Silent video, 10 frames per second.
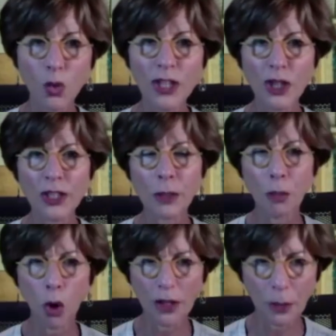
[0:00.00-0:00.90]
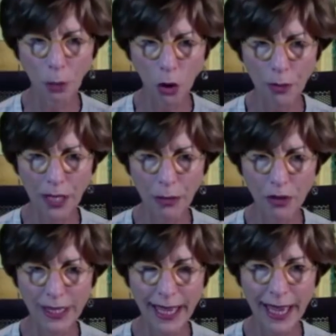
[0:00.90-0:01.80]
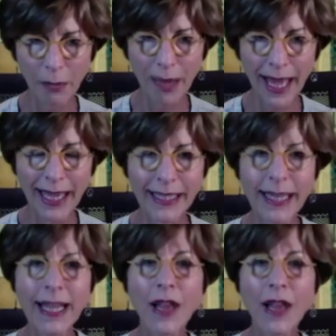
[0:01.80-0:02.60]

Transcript: we should support the Poor People's Campaign.